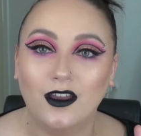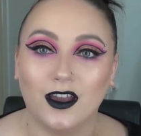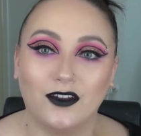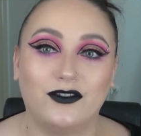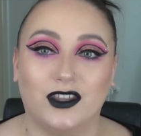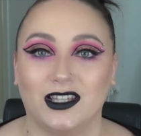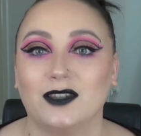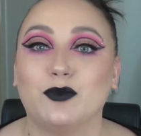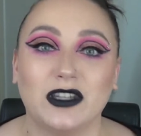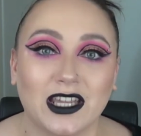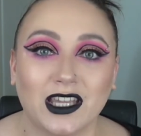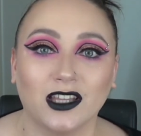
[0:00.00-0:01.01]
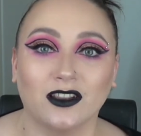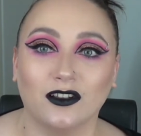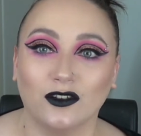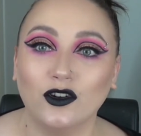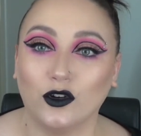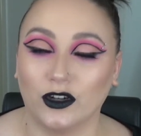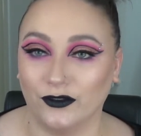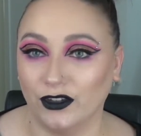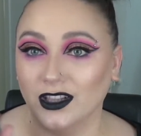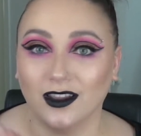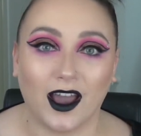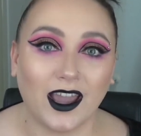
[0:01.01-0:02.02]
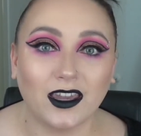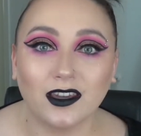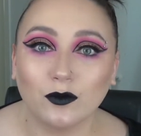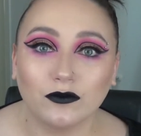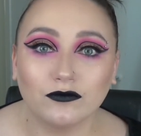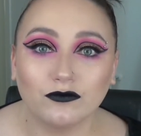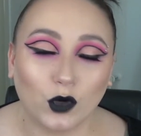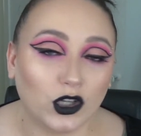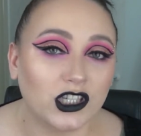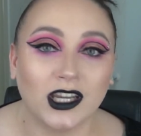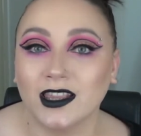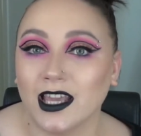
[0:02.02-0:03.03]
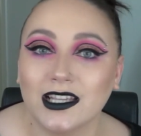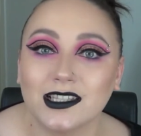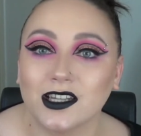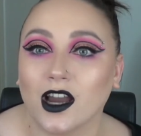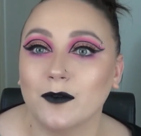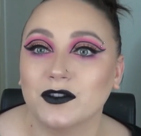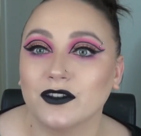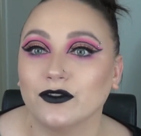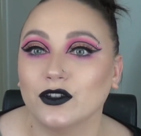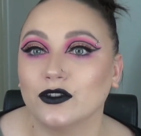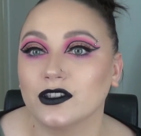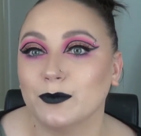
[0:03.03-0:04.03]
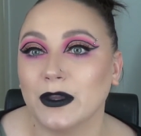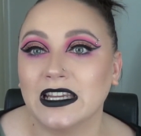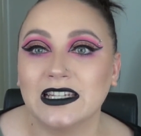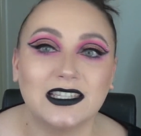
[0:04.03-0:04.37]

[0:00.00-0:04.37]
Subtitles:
of this particular look, or if you like watching these types of looks being